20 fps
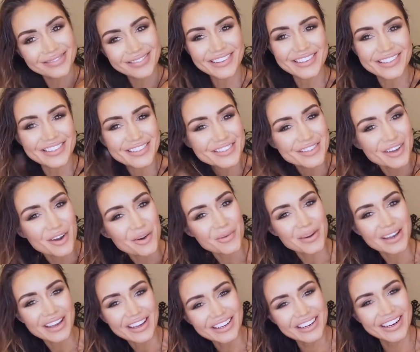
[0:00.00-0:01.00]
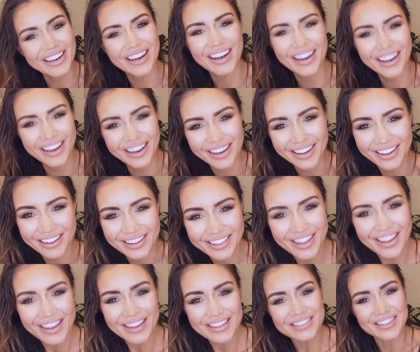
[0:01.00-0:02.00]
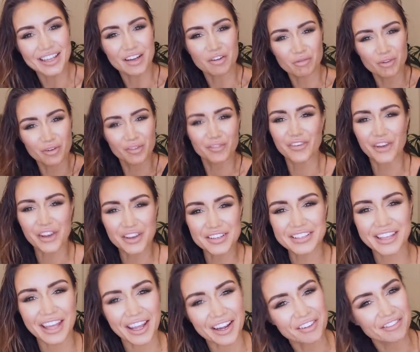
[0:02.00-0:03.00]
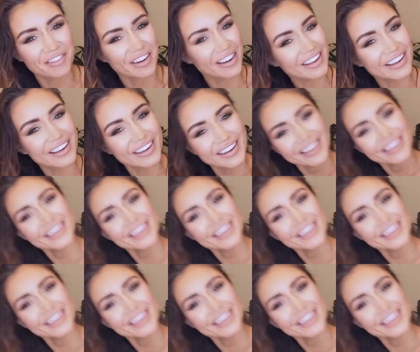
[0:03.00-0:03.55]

This is so weird. It's like reverse getting ready.